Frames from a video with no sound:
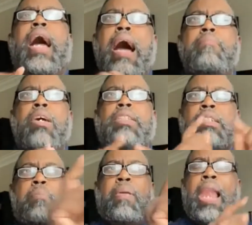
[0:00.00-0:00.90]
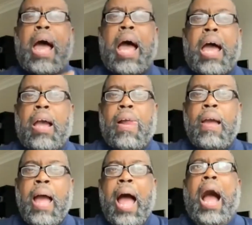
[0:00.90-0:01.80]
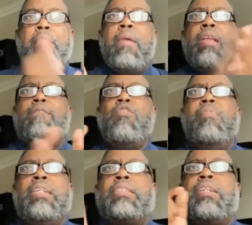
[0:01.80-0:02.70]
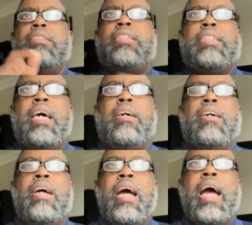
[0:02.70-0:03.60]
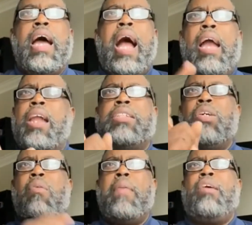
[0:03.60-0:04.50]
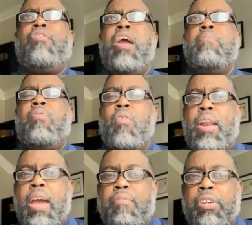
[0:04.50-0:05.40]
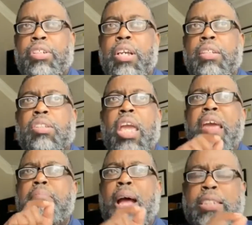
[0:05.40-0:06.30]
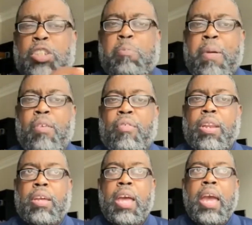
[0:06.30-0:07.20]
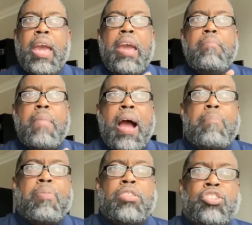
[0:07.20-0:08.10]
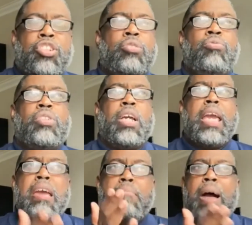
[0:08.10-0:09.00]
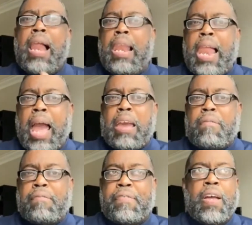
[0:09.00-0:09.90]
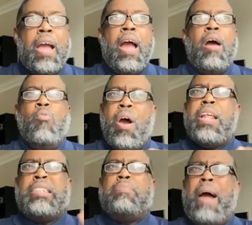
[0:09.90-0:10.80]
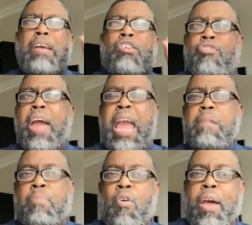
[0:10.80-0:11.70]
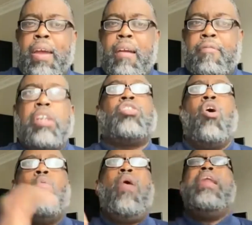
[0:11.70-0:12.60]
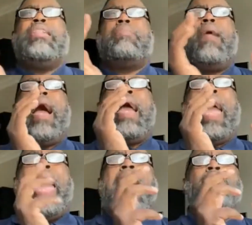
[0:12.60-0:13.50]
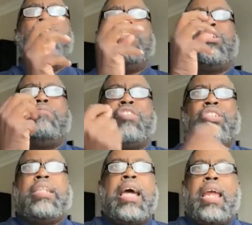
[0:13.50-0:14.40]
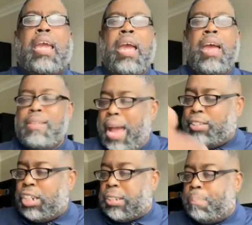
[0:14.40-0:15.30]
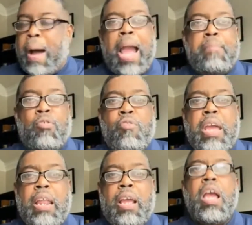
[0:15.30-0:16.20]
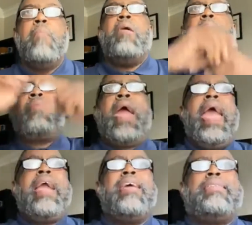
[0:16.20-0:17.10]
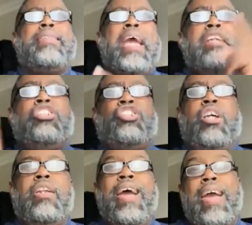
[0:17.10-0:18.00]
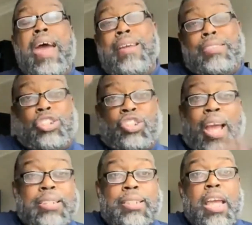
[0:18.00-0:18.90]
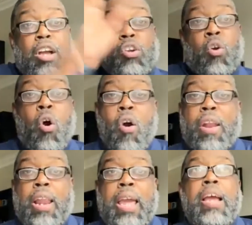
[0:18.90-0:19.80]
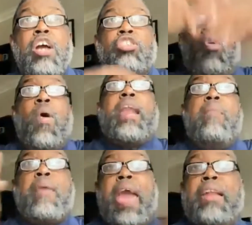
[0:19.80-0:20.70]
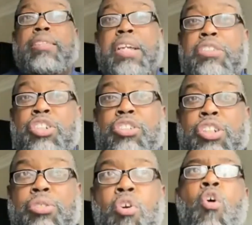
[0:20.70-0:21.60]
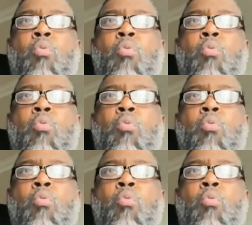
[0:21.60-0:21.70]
I must apply? How many of you must consider I got to see what my grade point average is in my spirit, in my pursuit, in my life? What is my grade point average? What is my average of study? Not just Bible reading, but paying attention and adjusting accordingly to what I'm paying attention to.